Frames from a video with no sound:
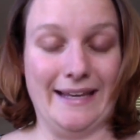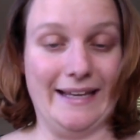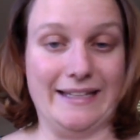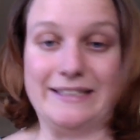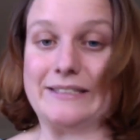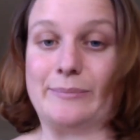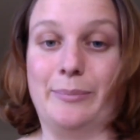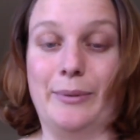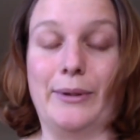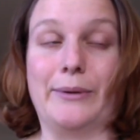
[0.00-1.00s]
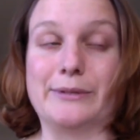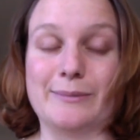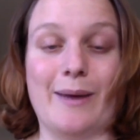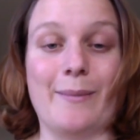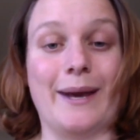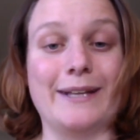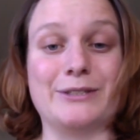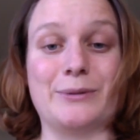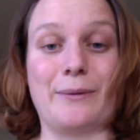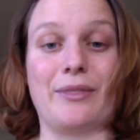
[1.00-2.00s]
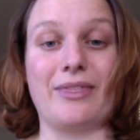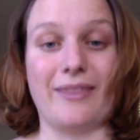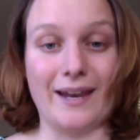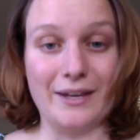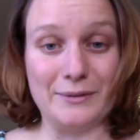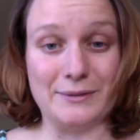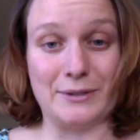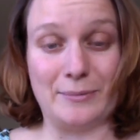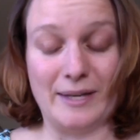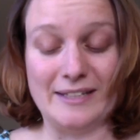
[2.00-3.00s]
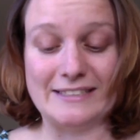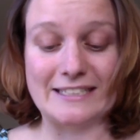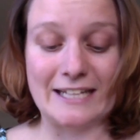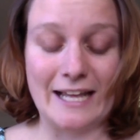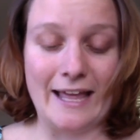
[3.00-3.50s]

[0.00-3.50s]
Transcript: it just blows my mind. So thank you so much.